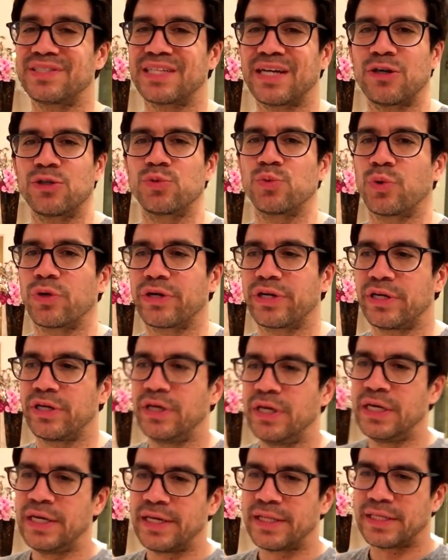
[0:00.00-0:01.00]
I was working
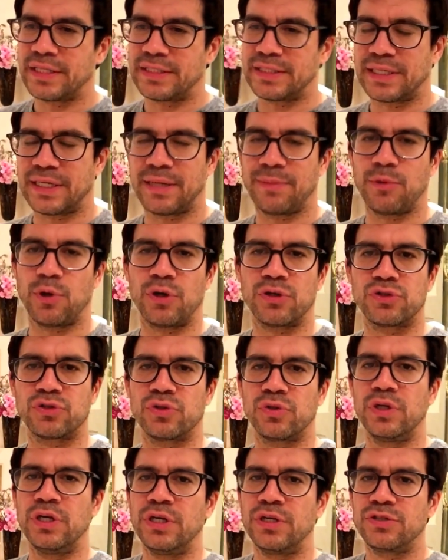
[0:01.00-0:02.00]
at the time
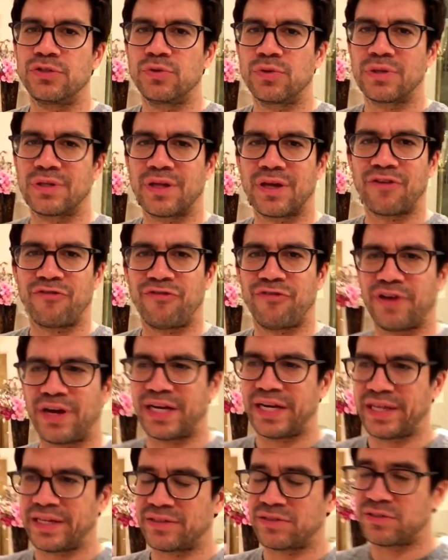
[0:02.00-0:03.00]
also doing a lot of
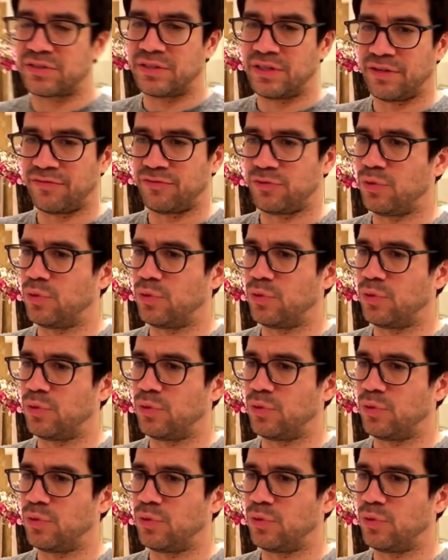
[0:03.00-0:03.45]
finance stuff,